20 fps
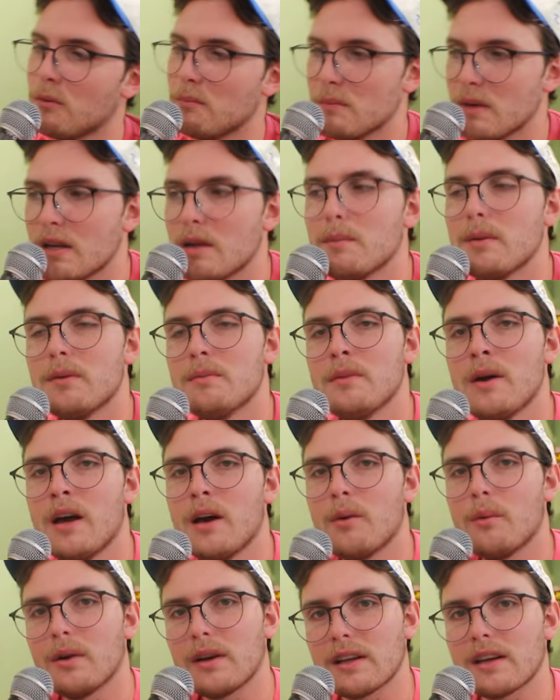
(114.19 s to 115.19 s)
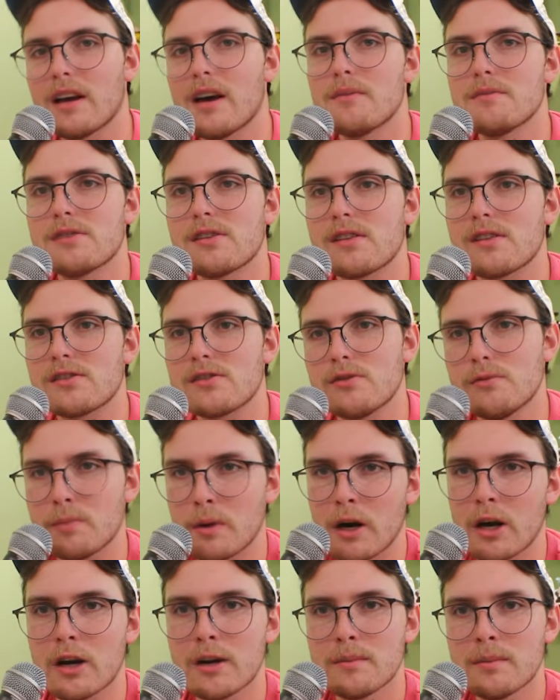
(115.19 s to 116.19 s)
minimum when it comes to the
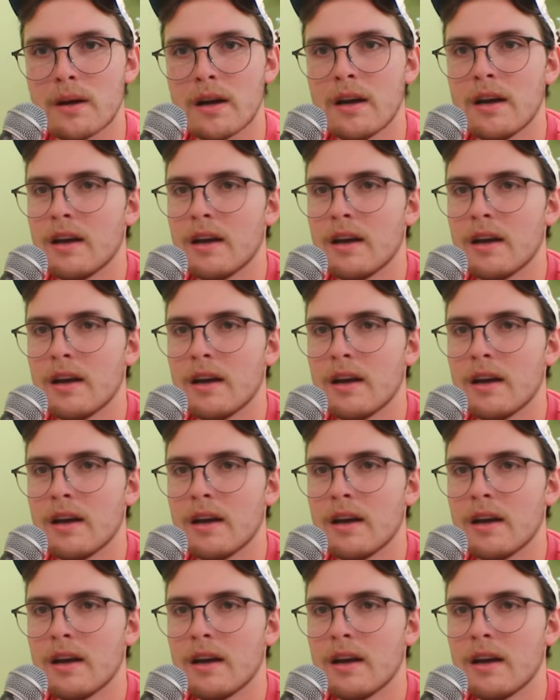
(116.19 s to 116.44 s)
superb.